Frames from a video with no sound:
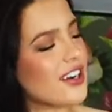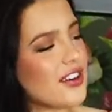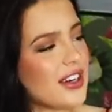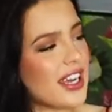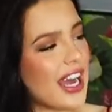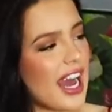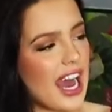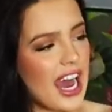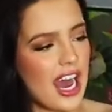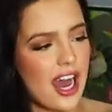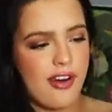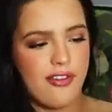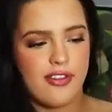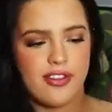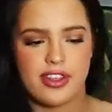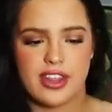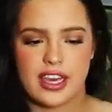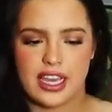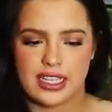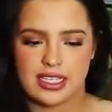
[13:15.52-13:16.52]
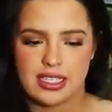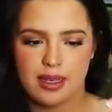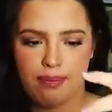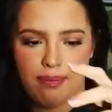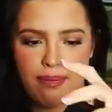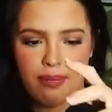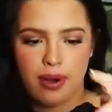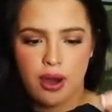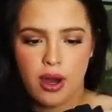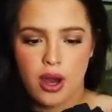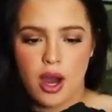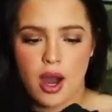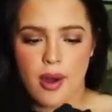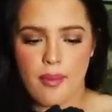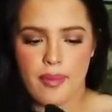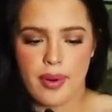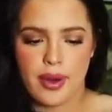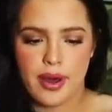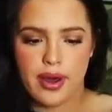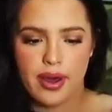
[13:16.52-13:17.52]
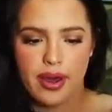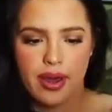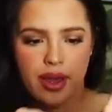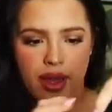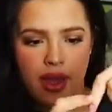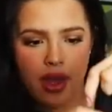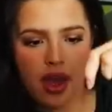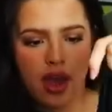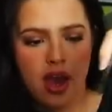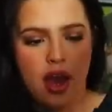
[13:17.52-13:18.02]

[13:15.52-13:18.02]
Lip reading: We have this popper